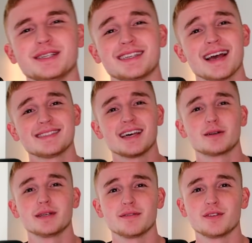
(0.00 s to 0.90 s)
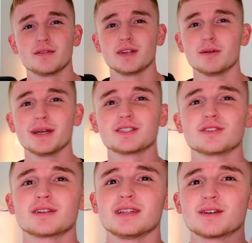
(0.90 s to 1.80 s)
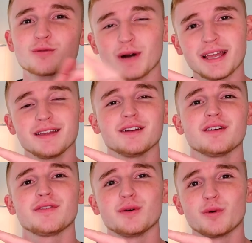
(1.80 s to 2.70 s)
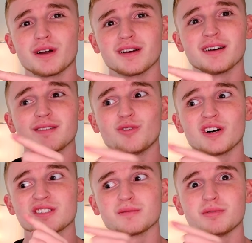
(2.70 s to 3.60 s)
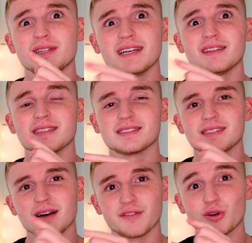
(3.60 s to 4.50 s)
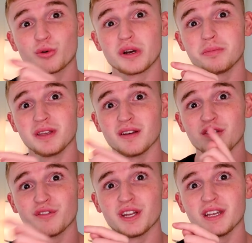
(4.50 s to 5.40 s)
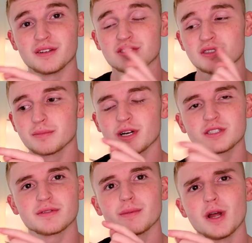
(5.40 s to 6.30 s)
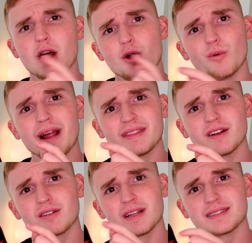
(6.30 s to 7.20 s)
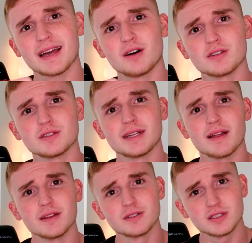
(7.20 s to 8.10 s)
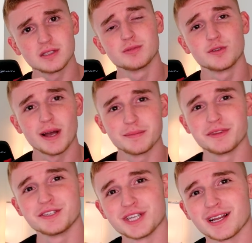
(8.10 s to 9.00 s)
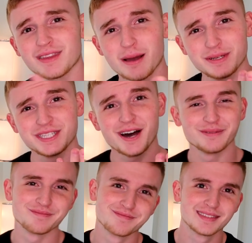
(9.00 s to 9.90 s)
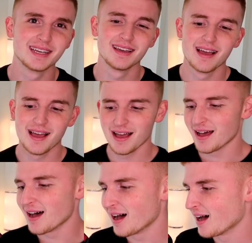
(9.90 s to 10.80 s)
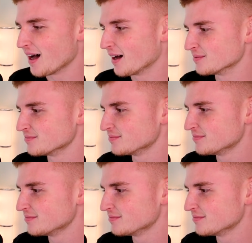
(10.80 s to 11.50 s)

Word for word: Anyways, guys, that'll be it for the video. Make sure to click right here if you want to watch a playlist of creepy videos. There's a bunch of them right there. Click that also down there to subscribe to the channel. That'd be dope. Um,